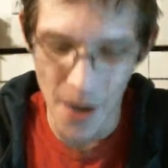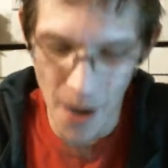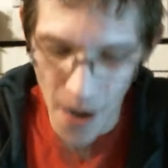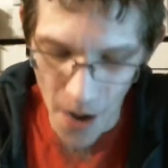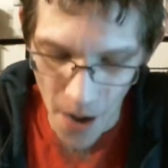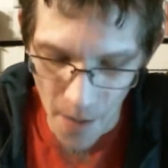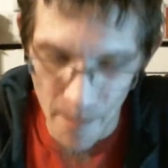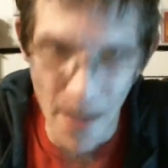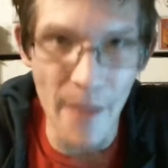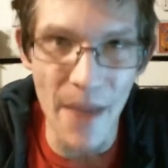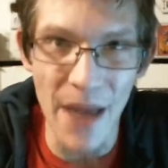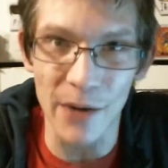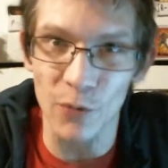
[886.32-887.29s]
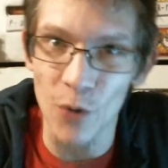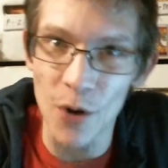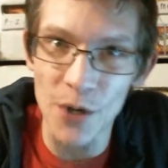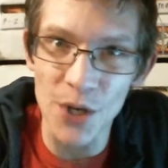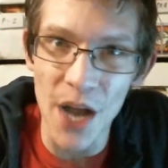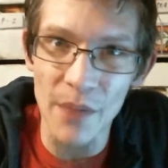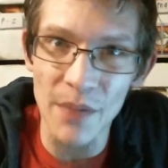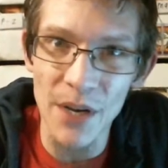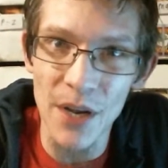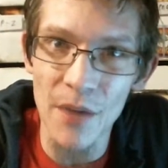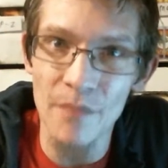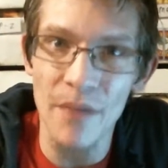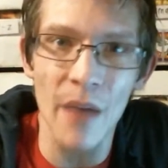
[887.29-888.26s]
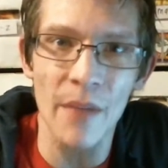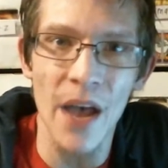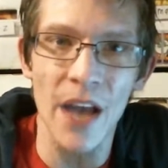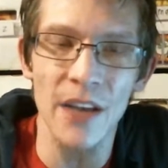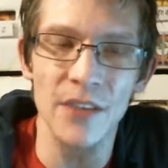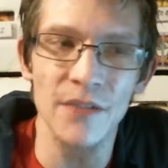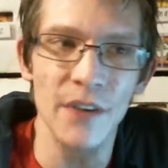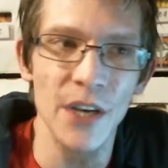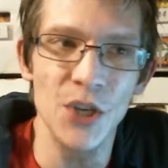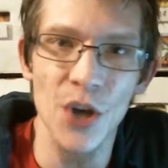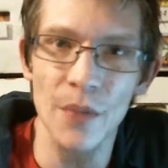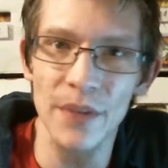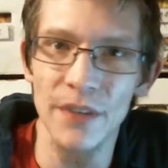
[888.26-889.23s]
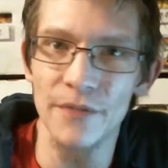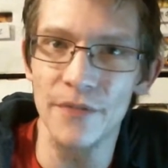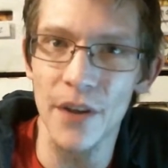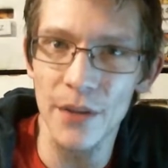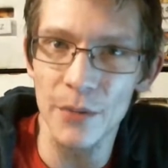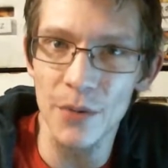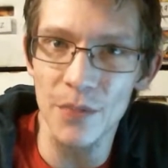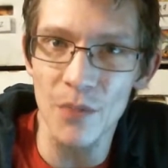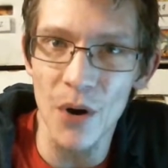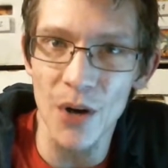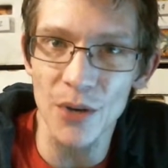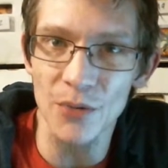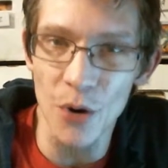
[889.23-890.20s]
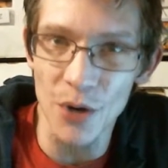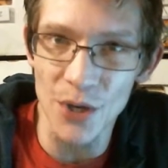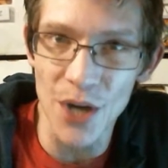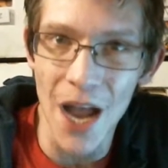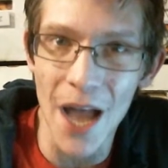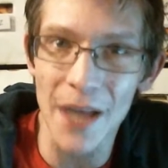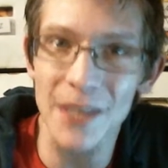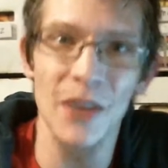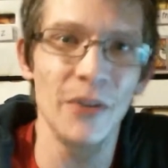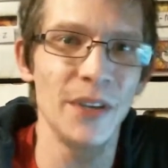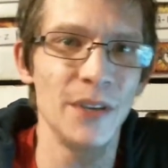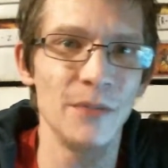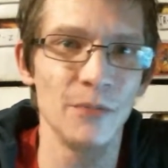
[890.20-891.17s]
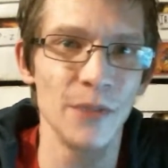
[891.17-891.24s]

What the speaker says: Batman and Rorschach meet up. Batman is very chummy and friendly with Rorschach until he